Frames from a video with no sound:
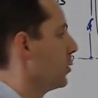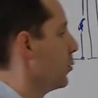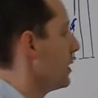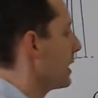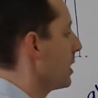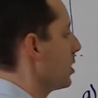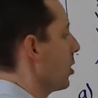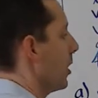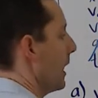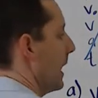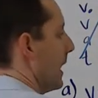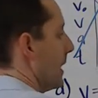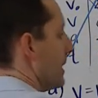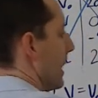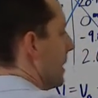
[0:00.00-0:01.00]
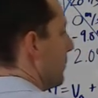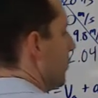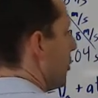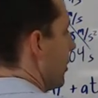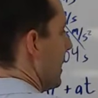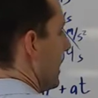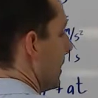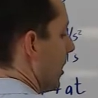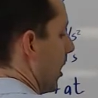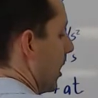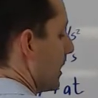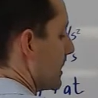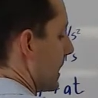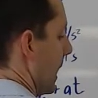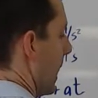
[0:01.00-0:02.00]
We can go ahead and put in
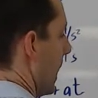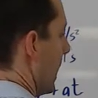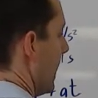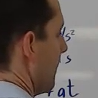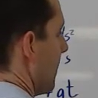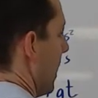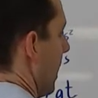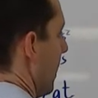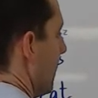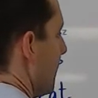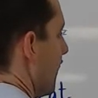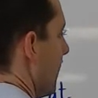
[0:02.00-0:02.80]
our time of